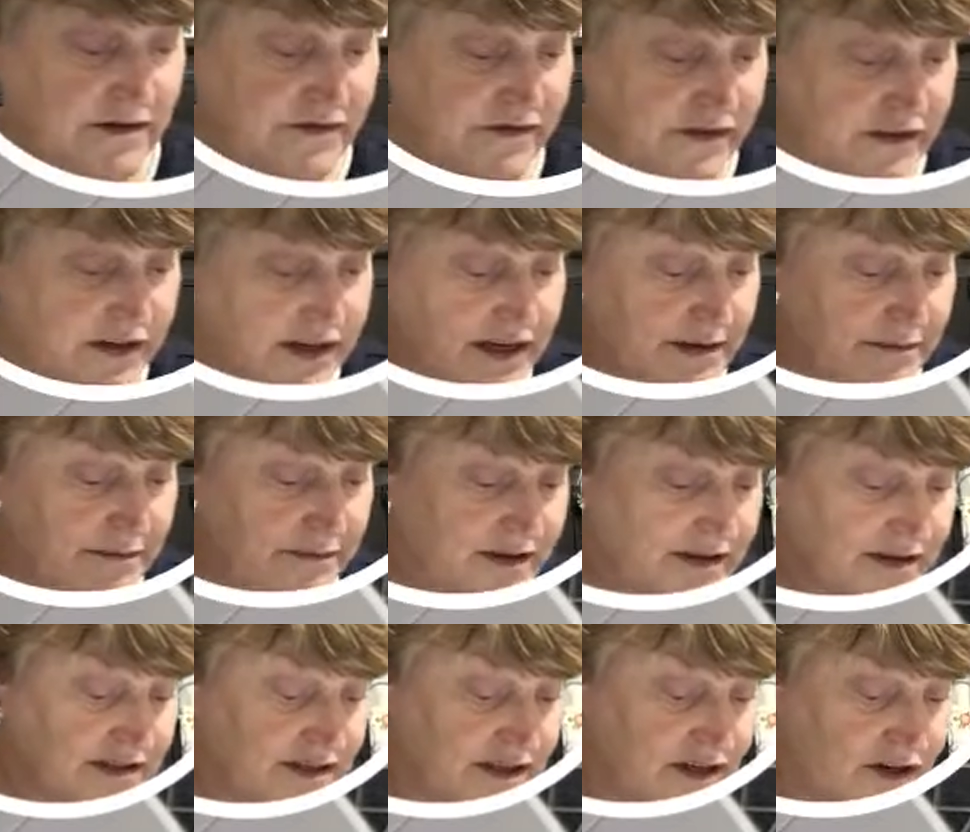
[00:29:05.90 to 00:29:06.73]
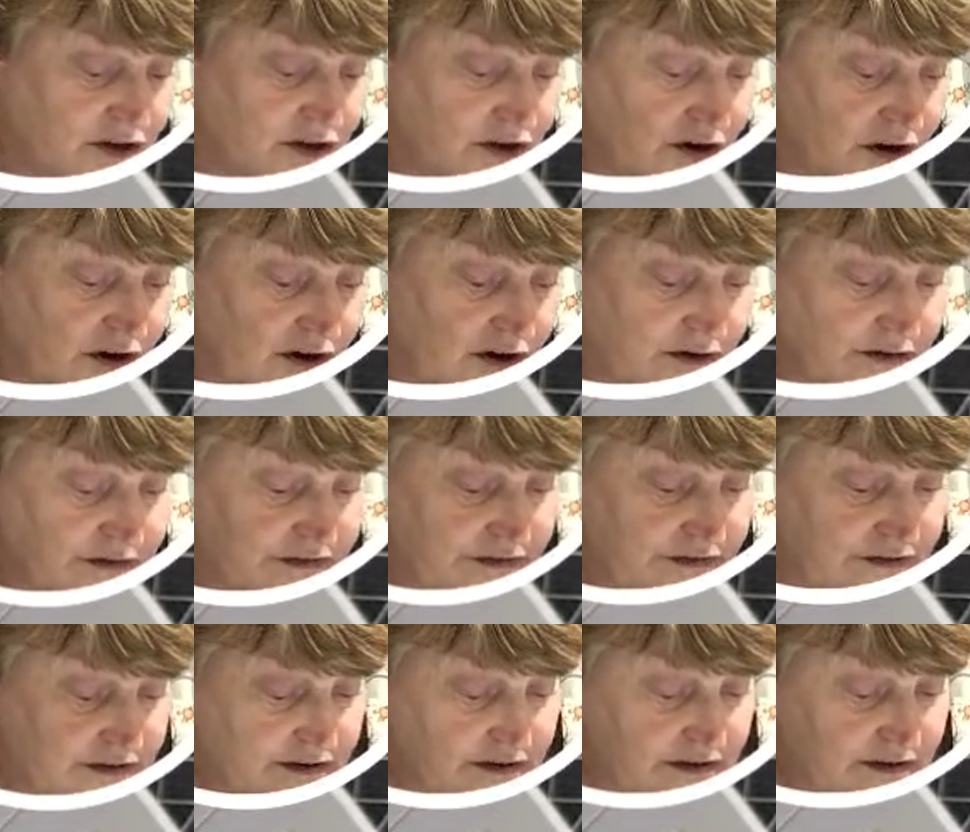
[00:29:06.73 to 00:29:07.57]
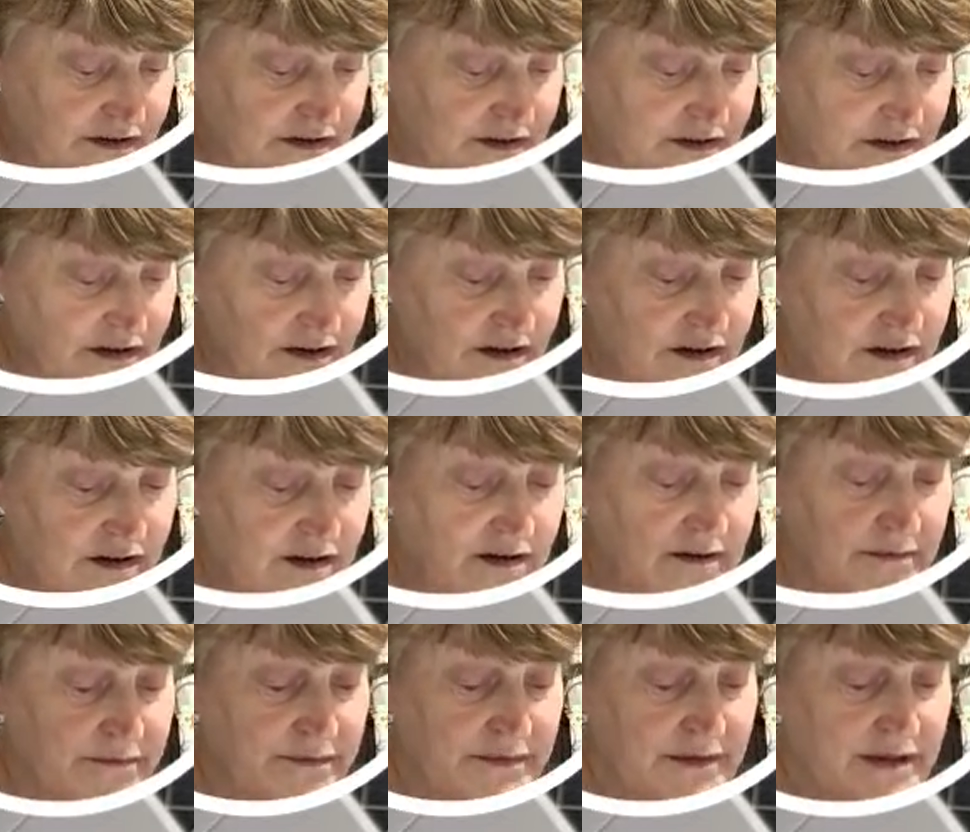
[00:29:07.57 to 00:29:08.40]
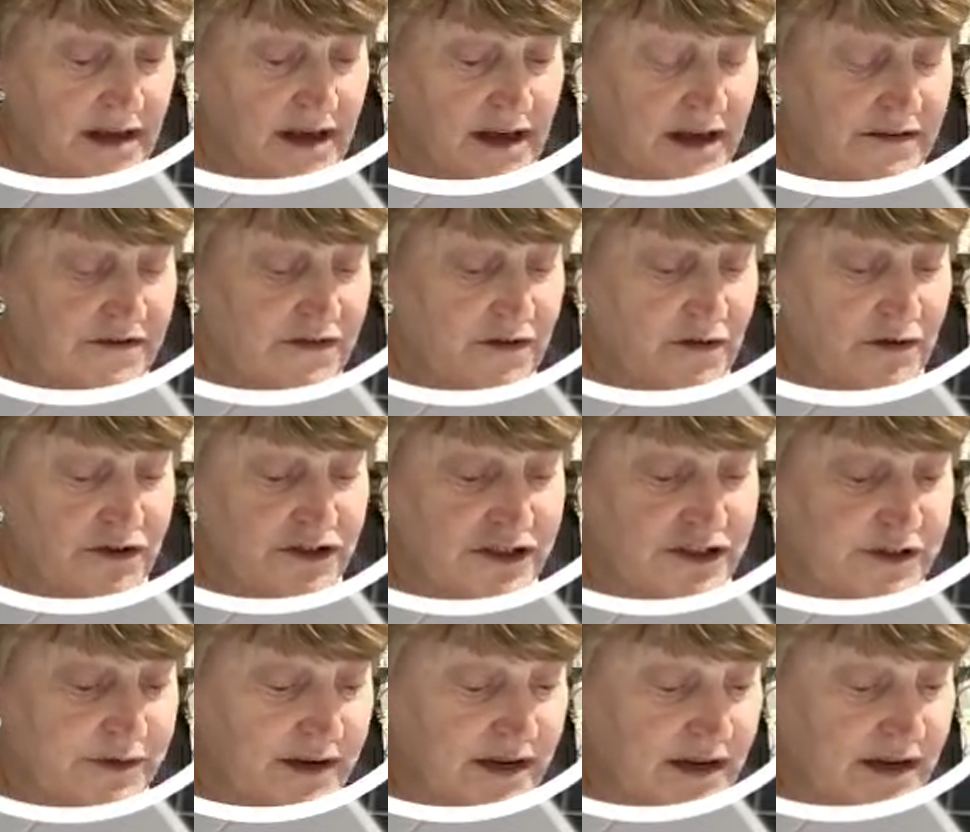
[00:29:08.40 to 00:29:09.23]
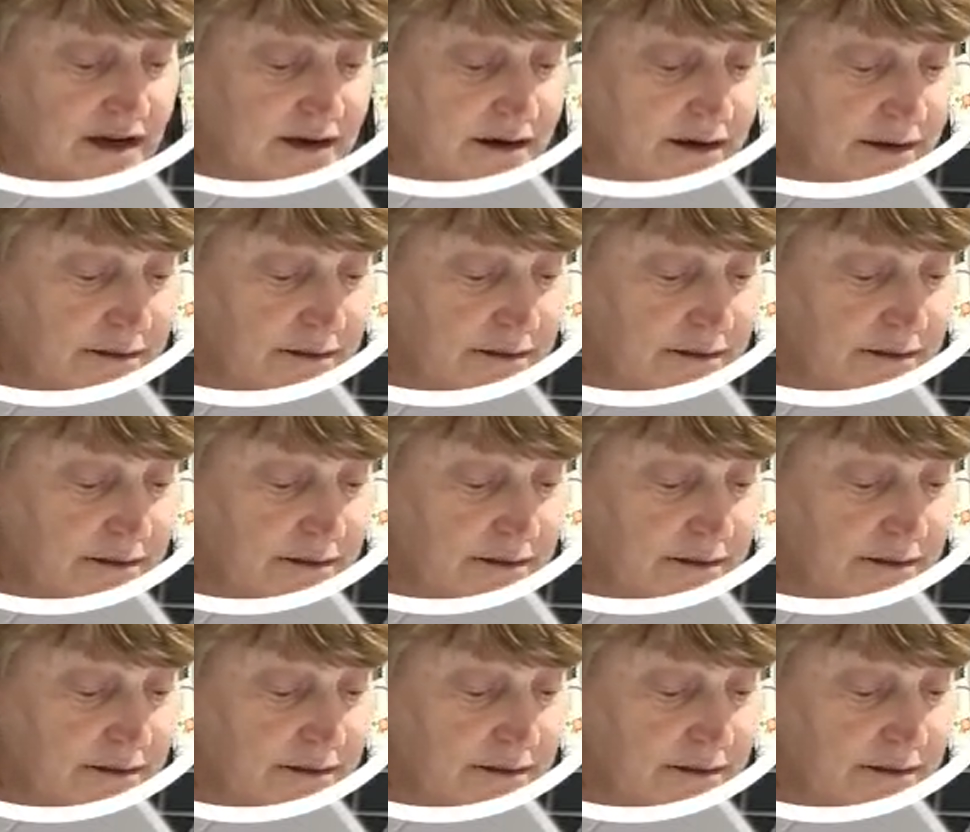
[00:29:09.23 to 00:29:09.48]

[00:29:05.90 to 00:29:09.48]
I nip these in half. If you're doing